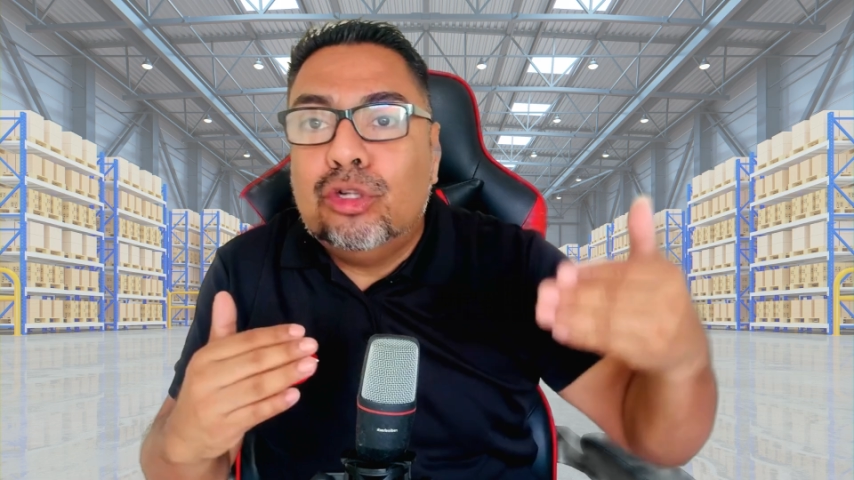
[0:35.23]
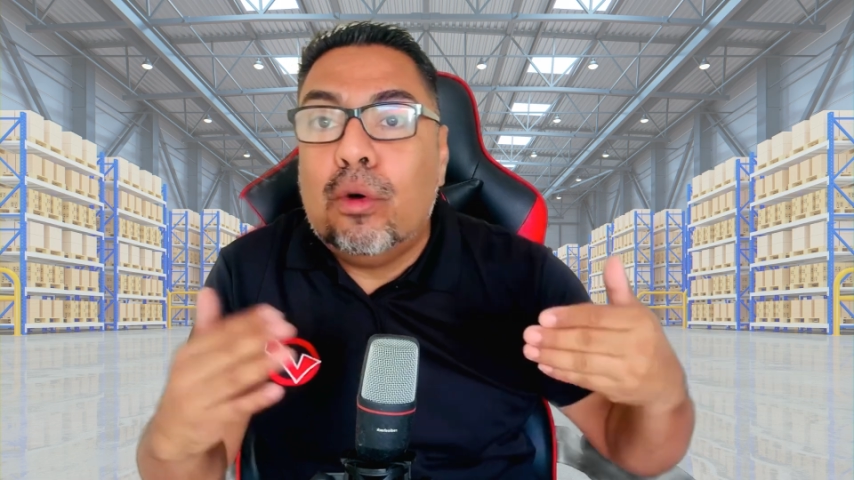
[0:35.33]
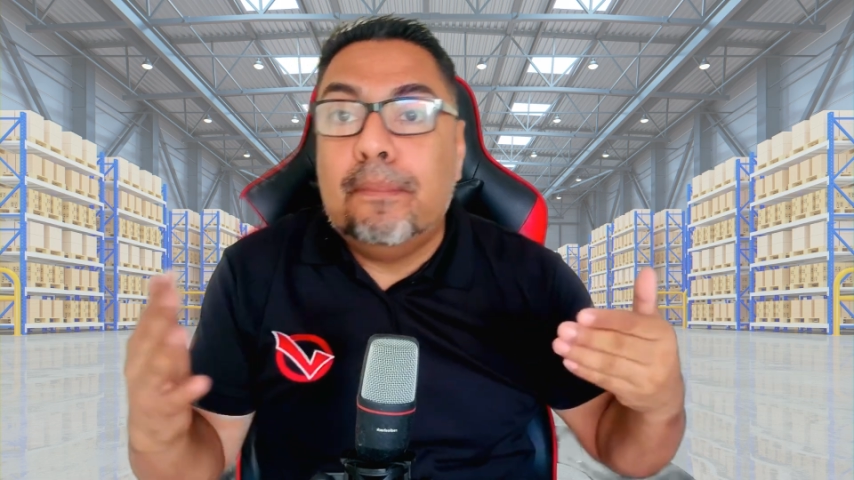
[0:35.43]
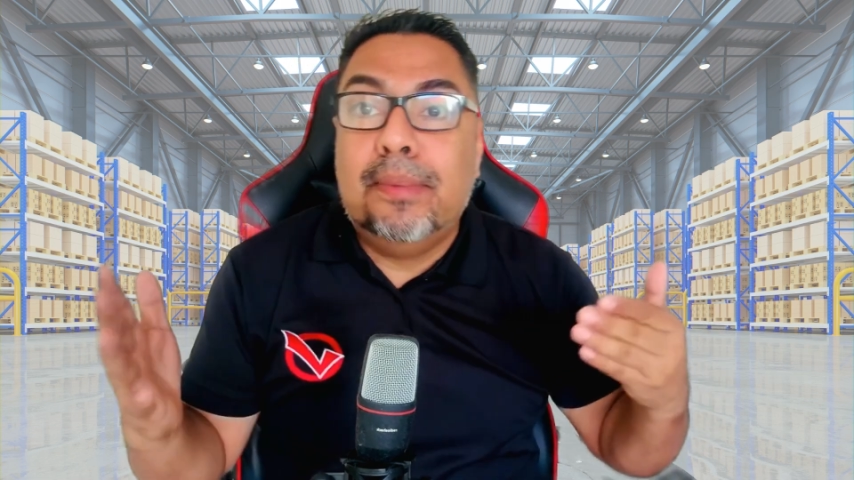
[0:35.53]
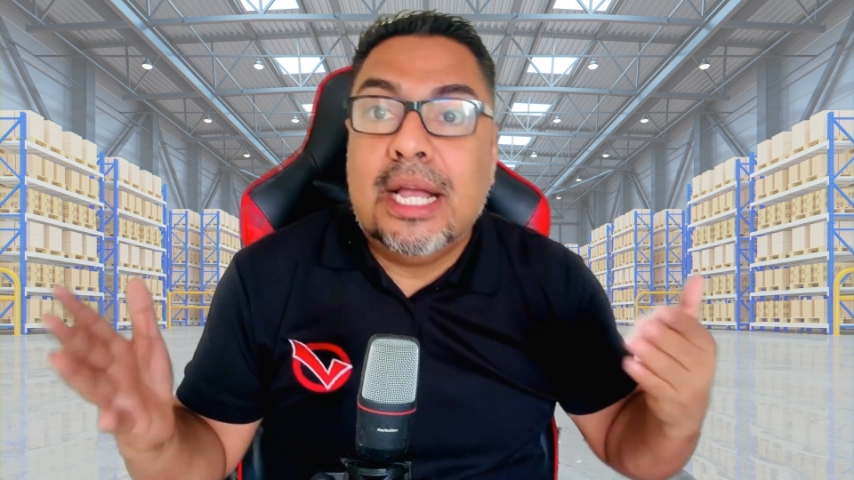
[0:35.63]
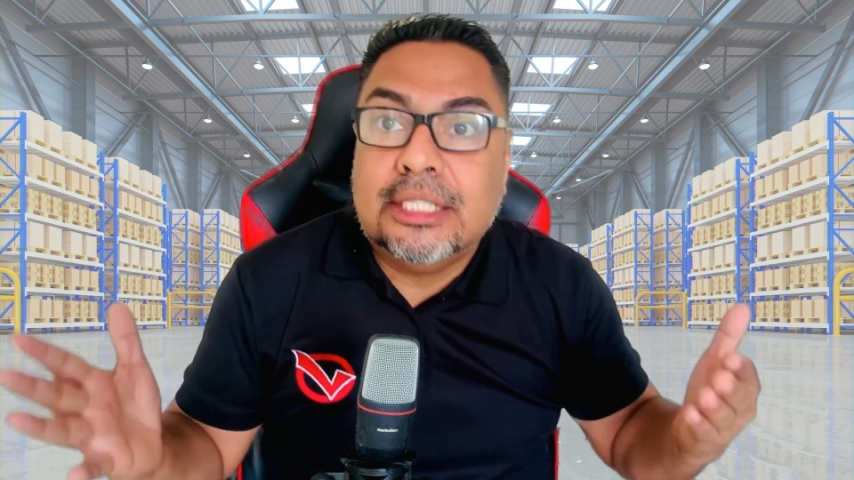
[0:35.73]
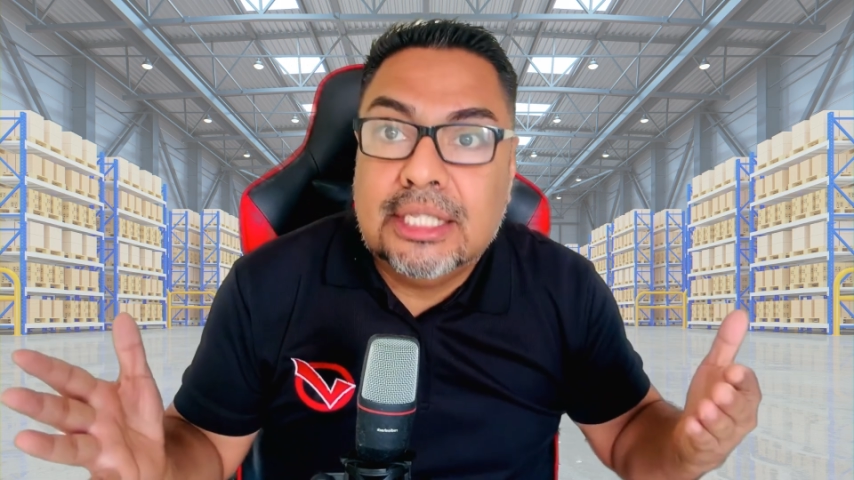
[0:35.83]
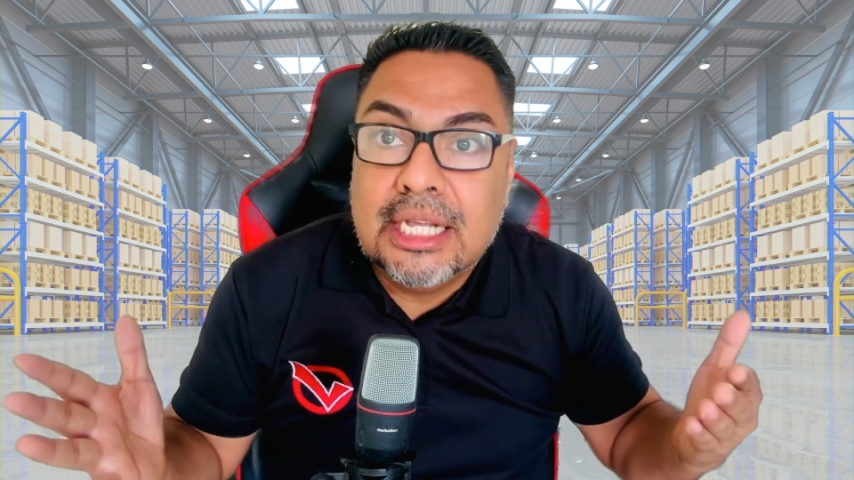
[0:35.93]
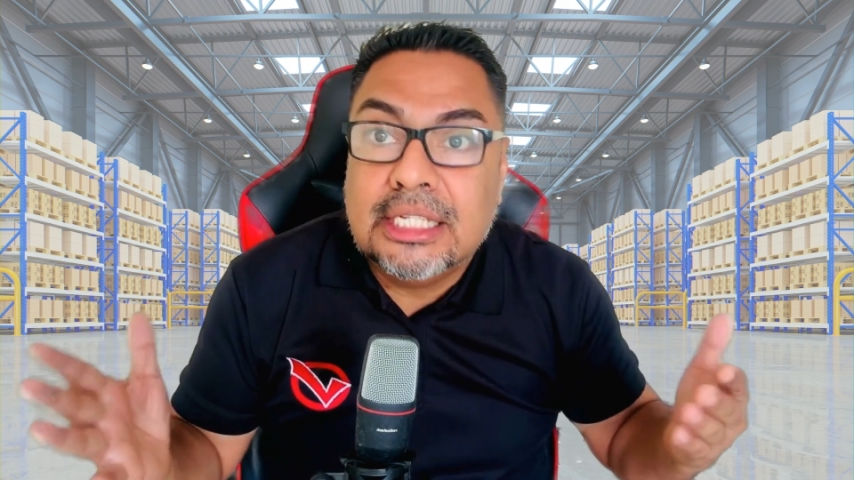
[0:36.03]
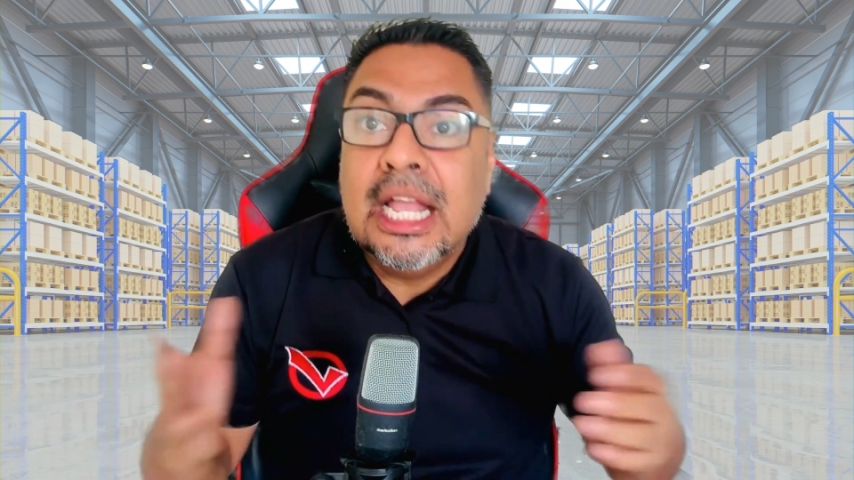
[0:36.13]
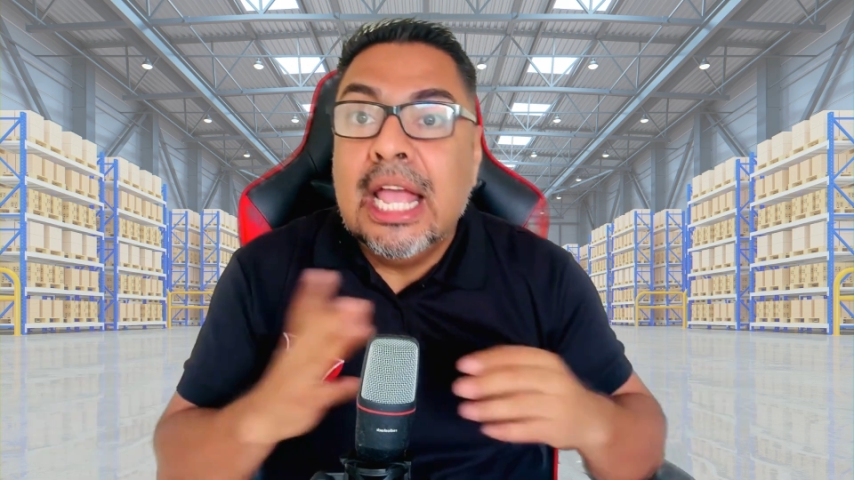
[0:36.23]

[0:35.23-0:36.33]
your business,